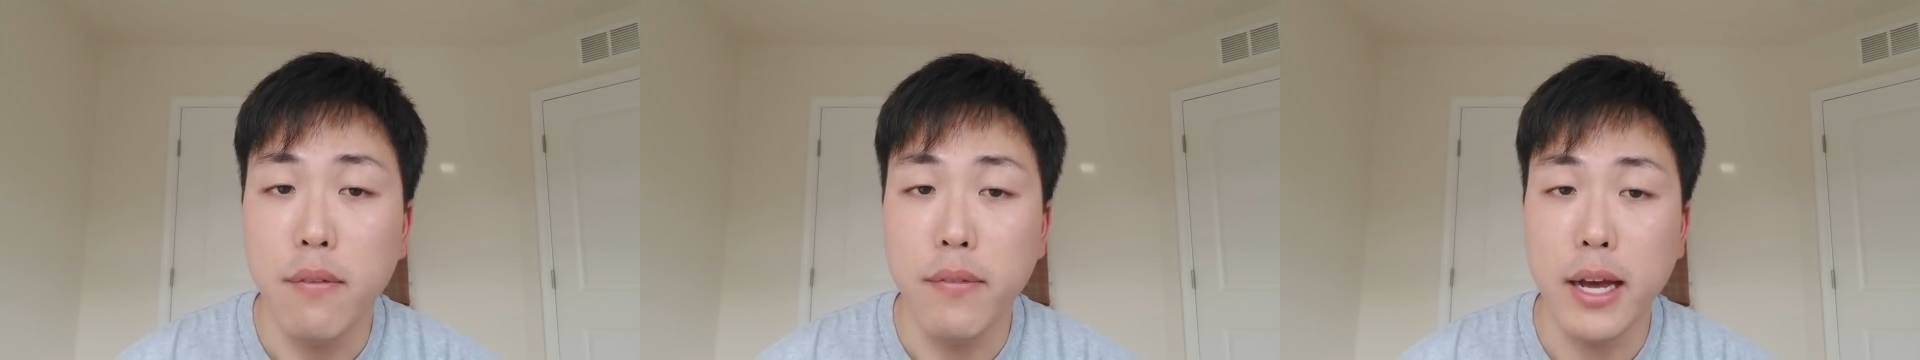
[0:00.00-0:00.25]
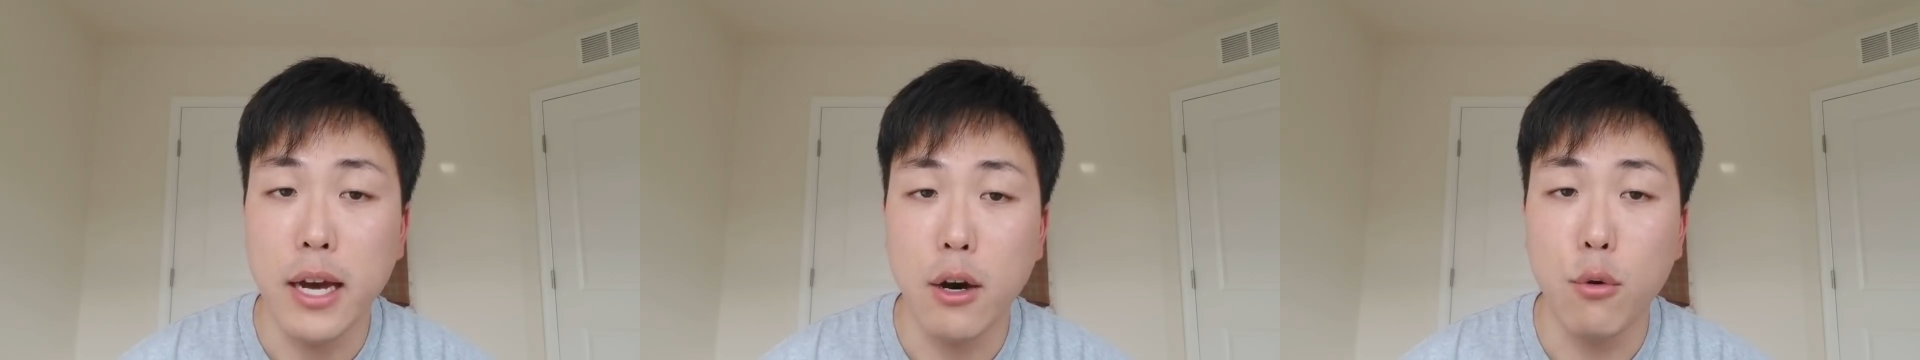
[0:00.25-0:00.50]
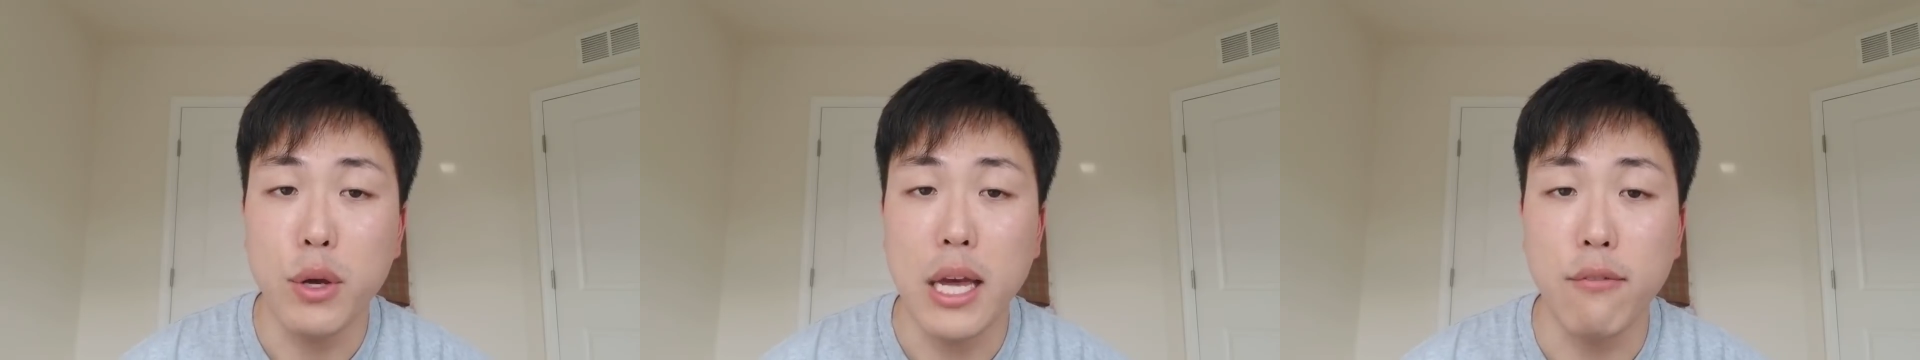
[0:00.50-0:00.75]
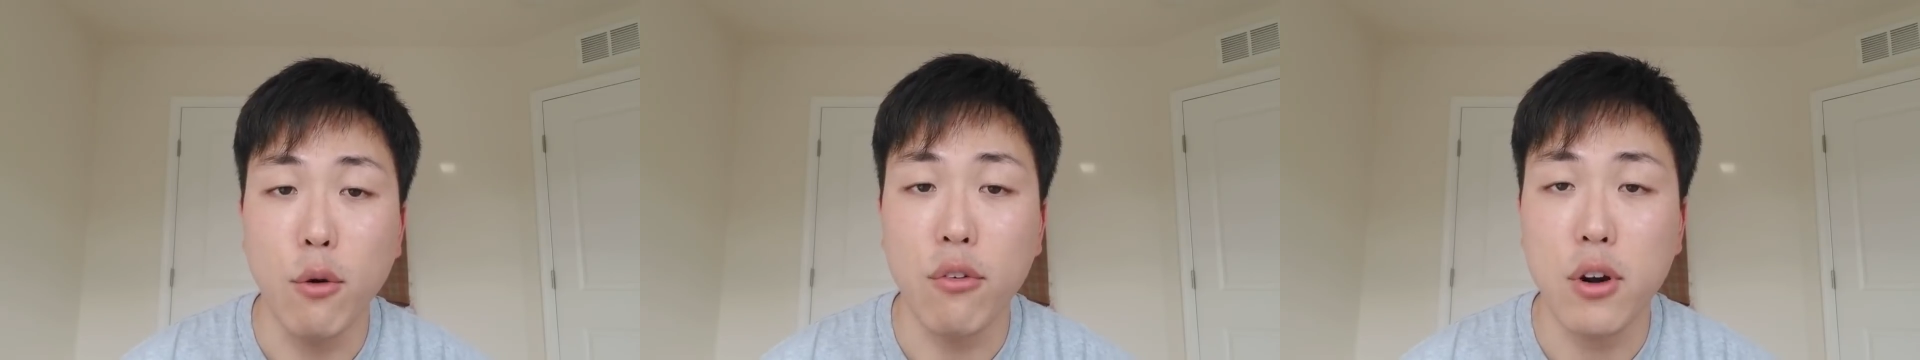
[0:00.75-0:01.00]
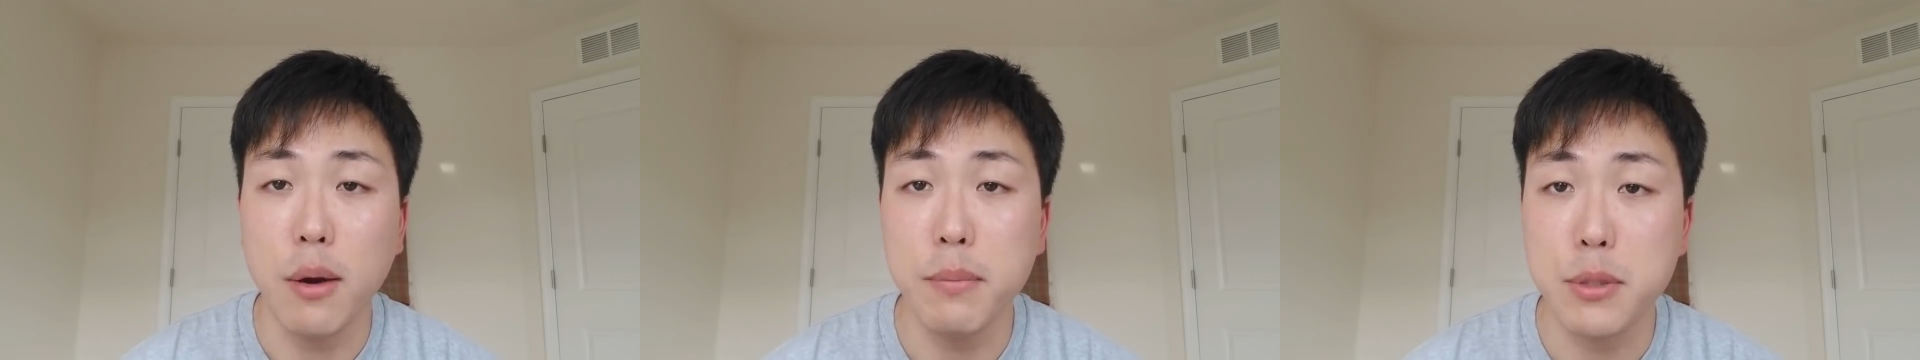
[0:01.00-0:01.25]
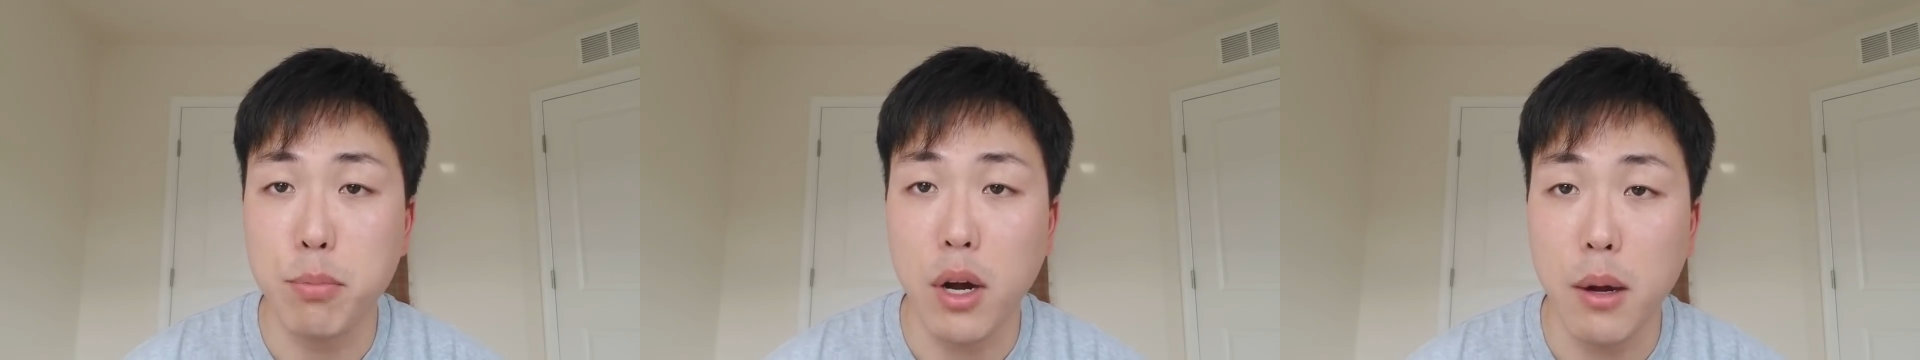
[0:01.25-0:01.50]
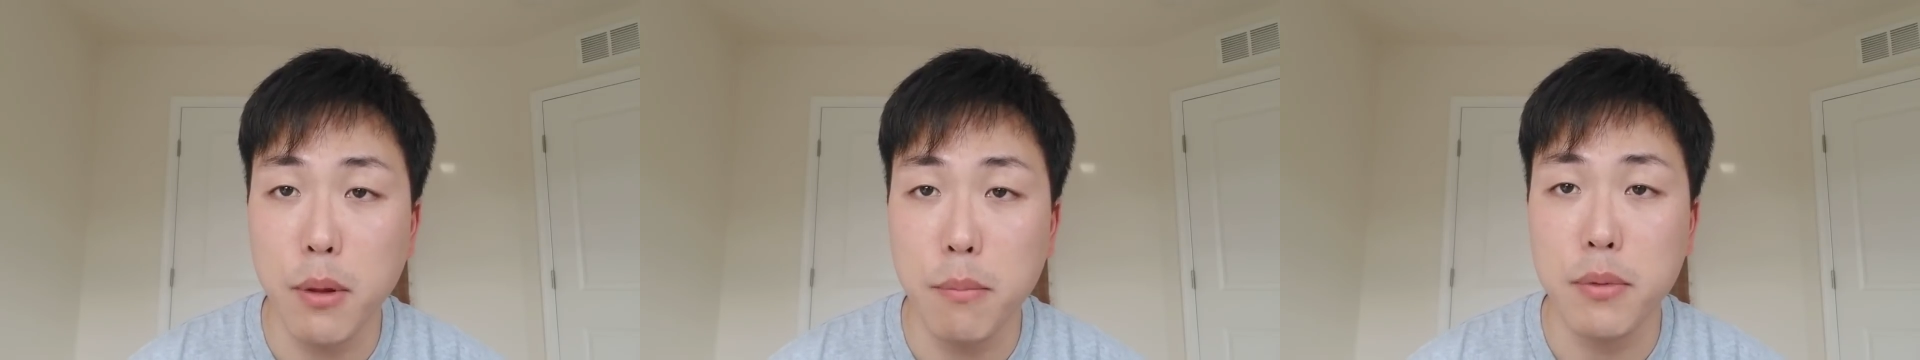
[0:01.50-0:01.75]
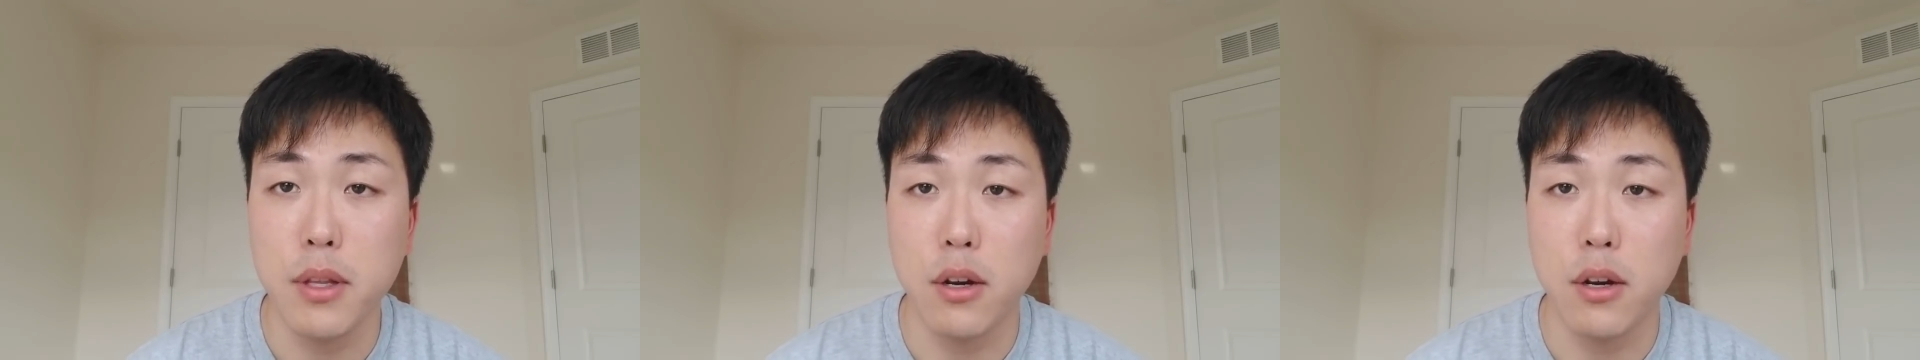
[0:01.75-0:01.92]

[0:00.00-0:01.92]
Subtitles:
Now, we have overcome this problem.